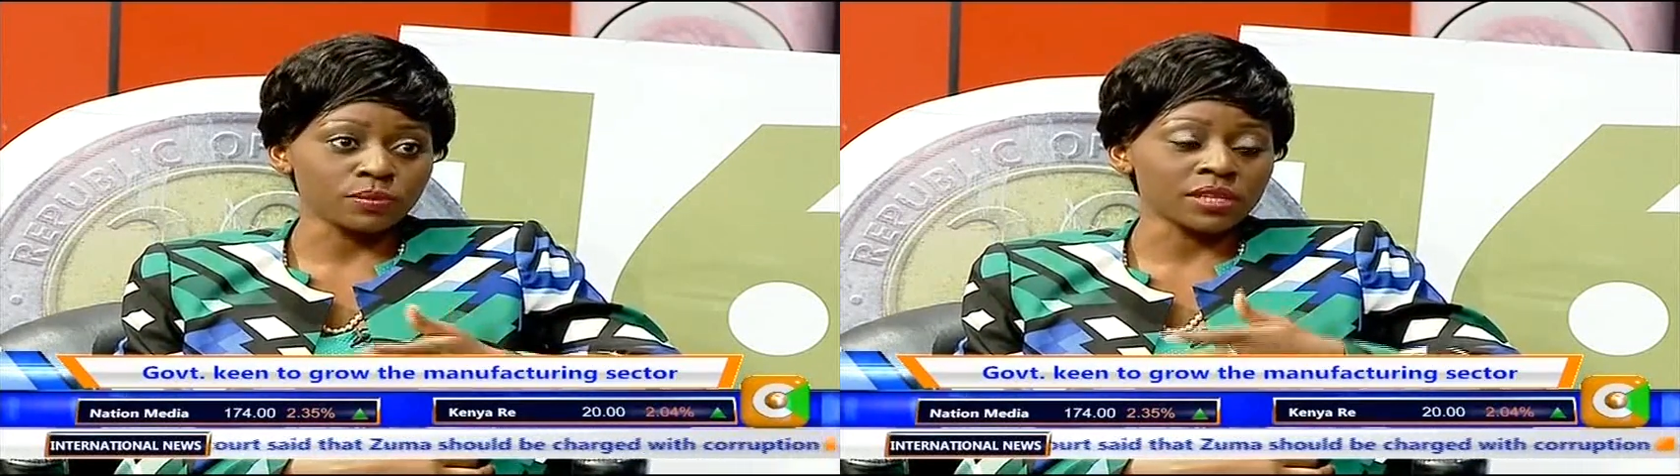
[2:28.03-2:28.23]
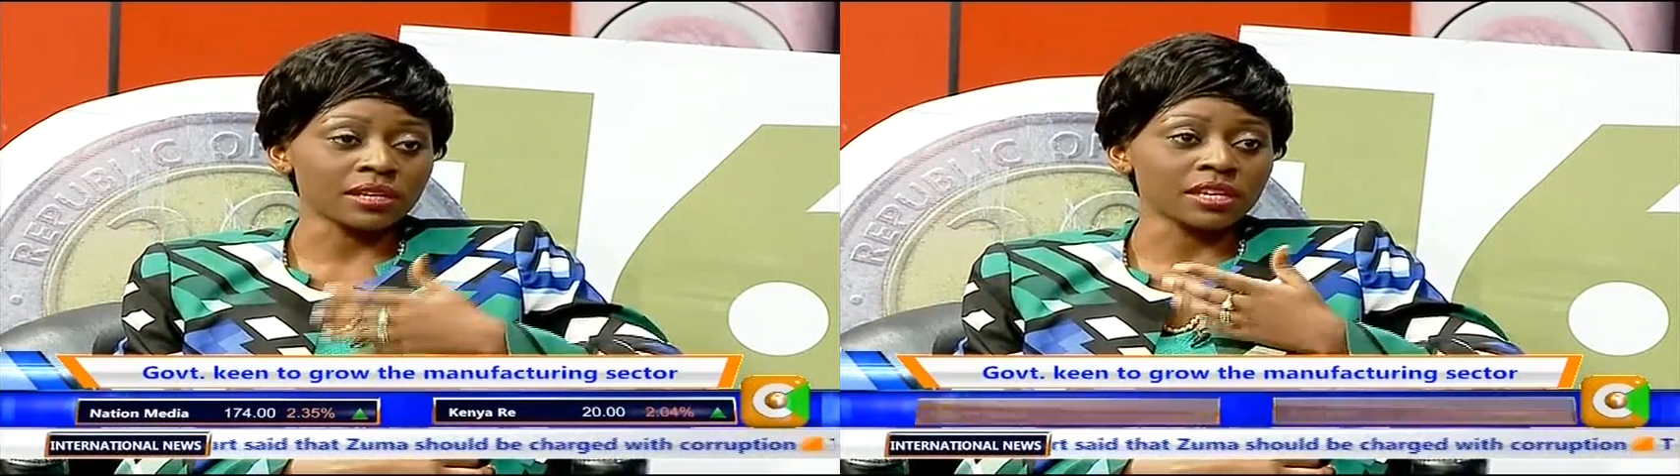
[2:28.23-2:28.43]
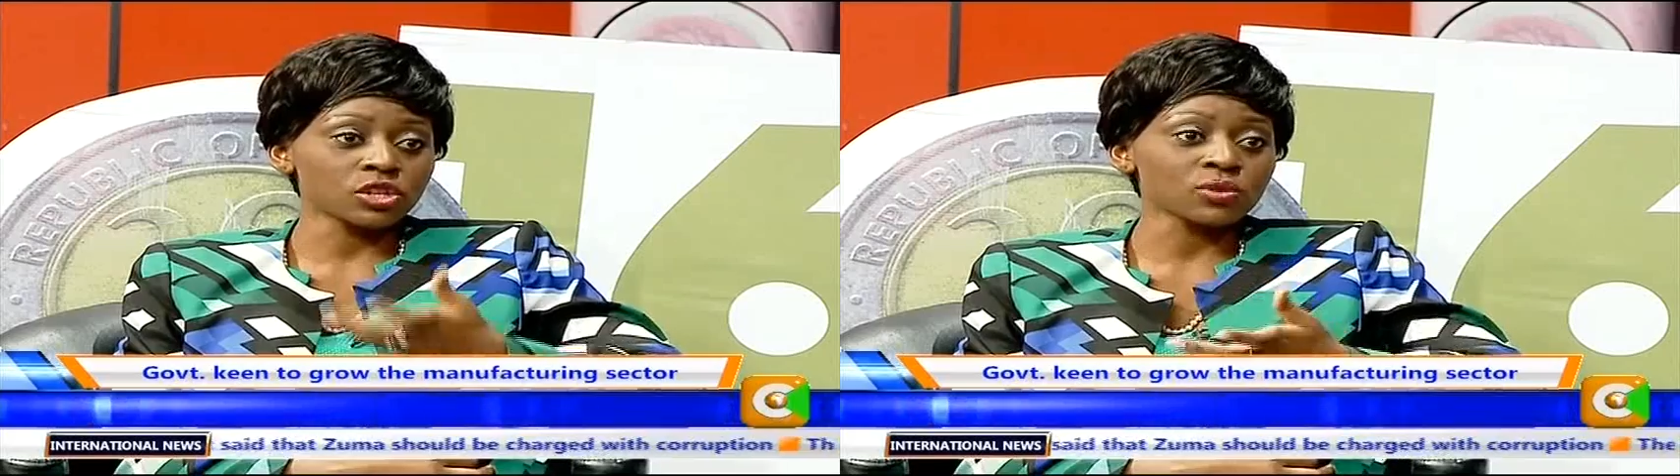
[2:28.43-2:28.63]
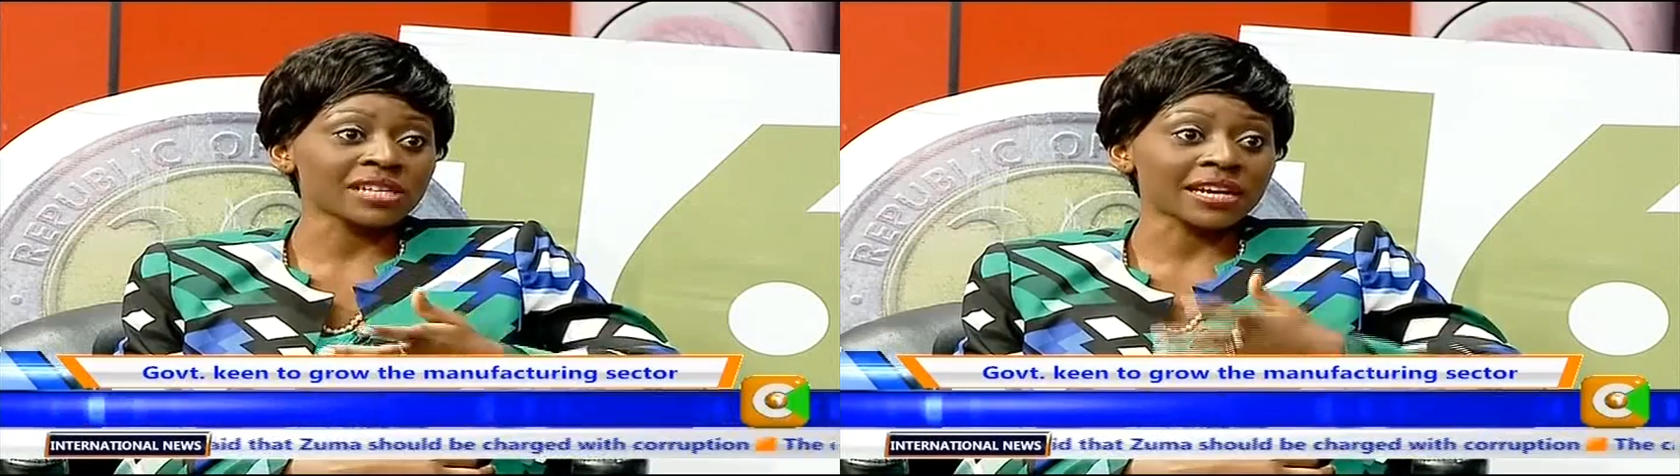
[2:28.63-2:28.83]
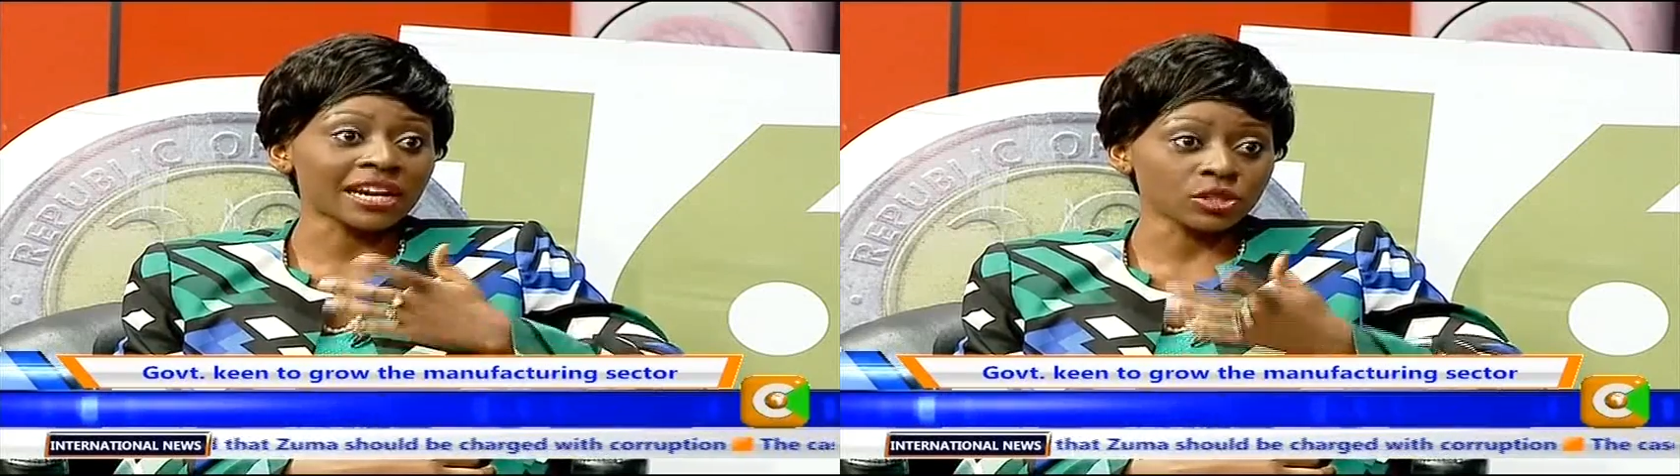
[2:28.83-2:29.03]
and issues that
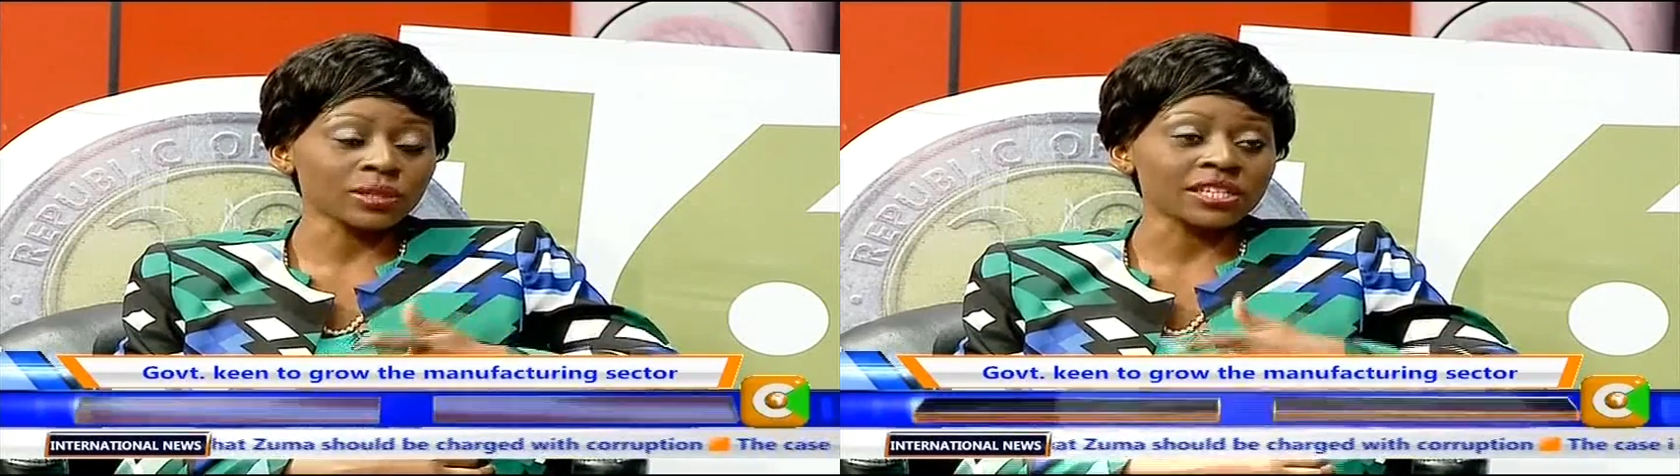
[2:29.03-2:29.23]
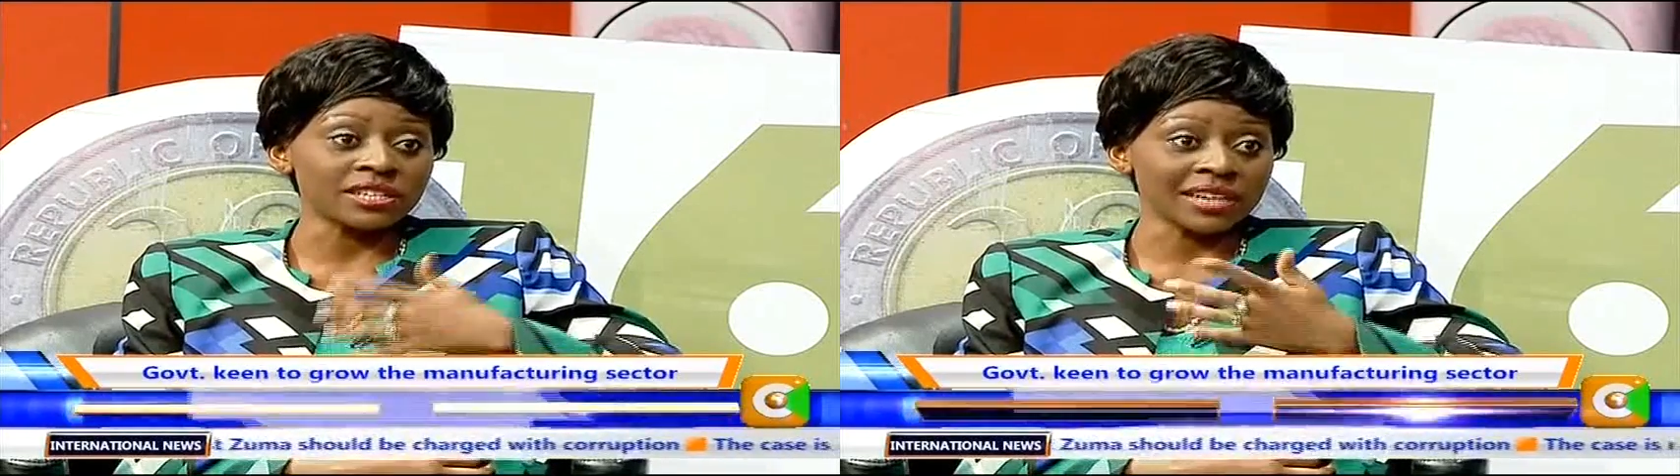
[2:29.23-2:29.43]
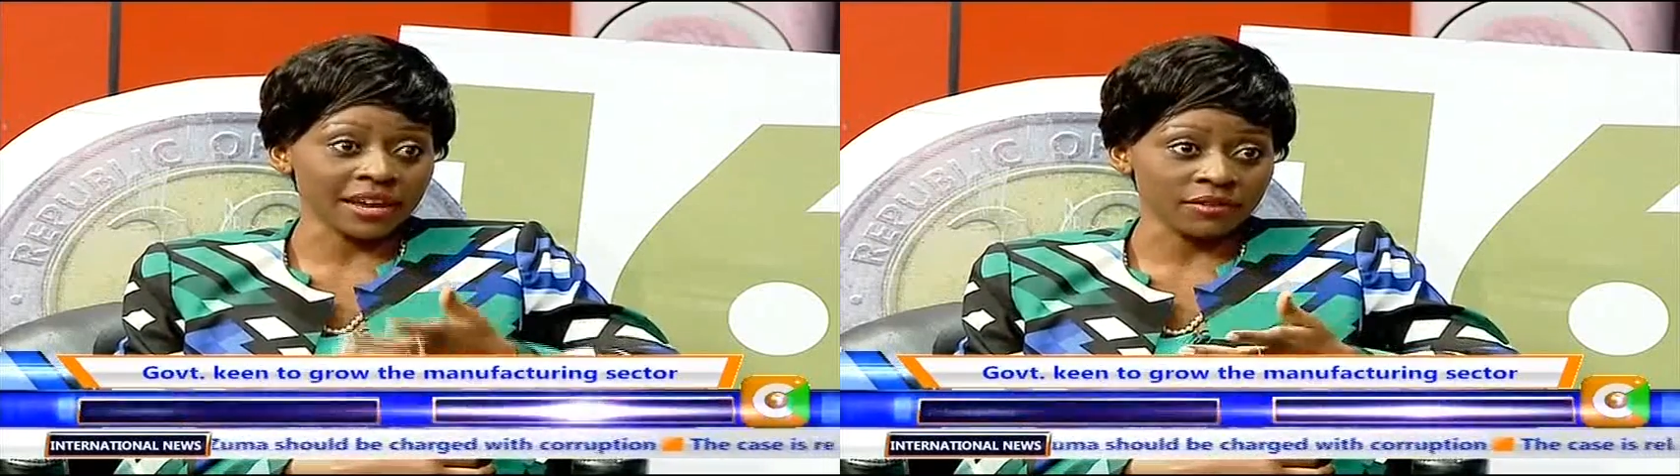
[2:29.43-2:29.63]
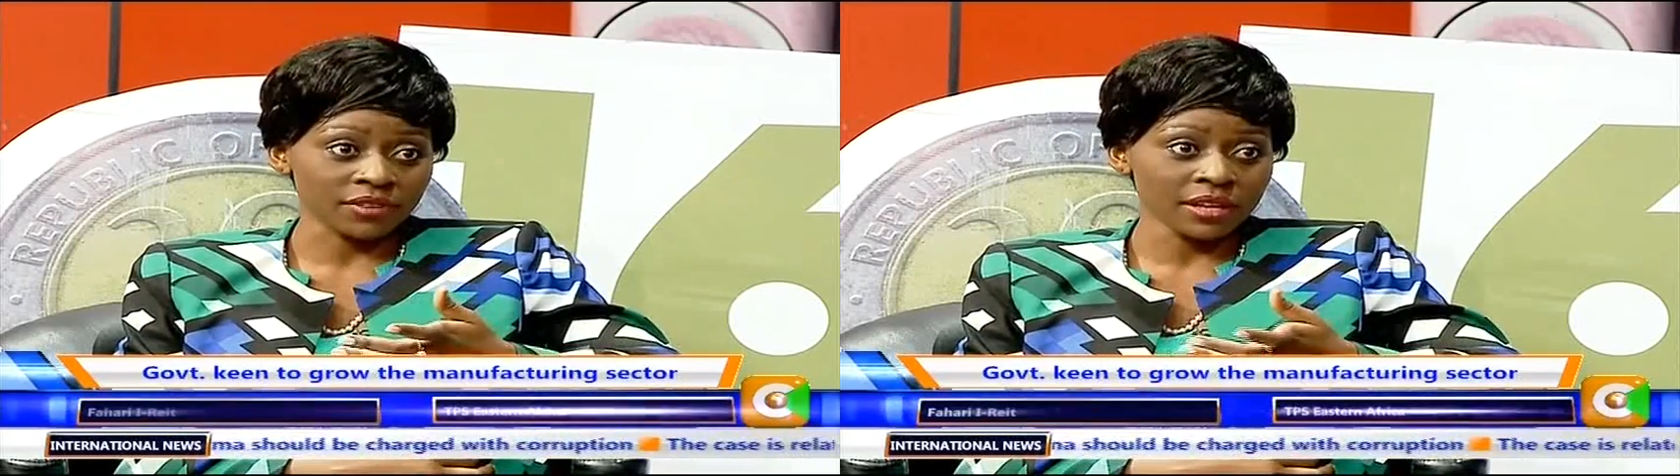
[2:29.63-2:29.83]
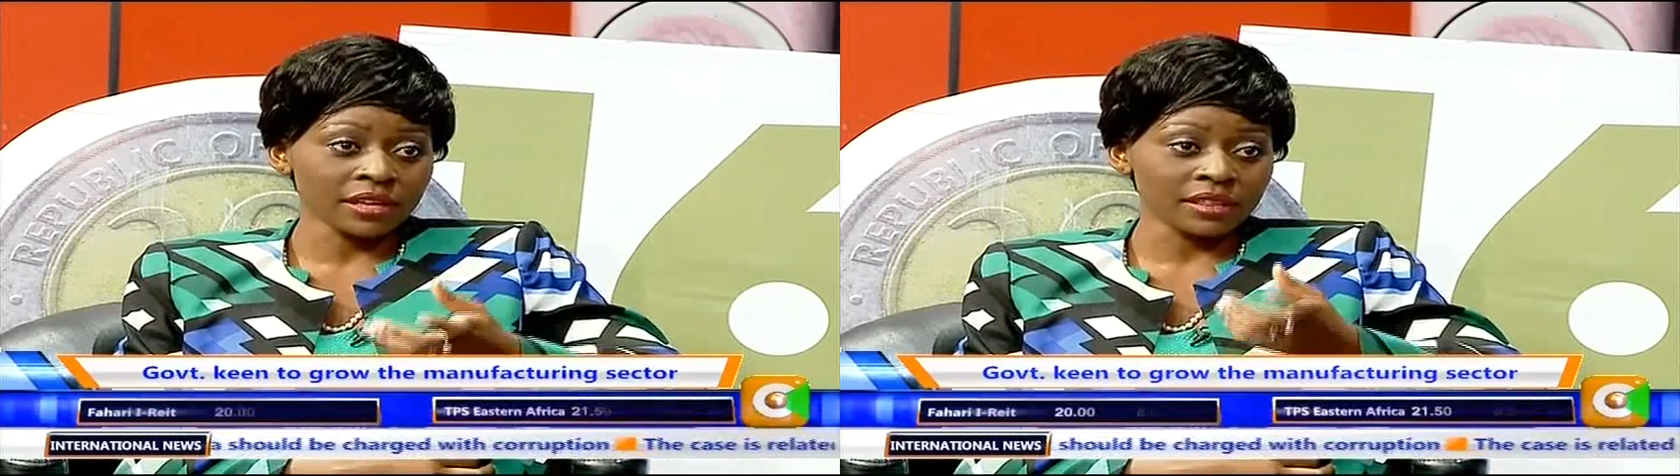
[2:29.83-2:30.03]
actually drive the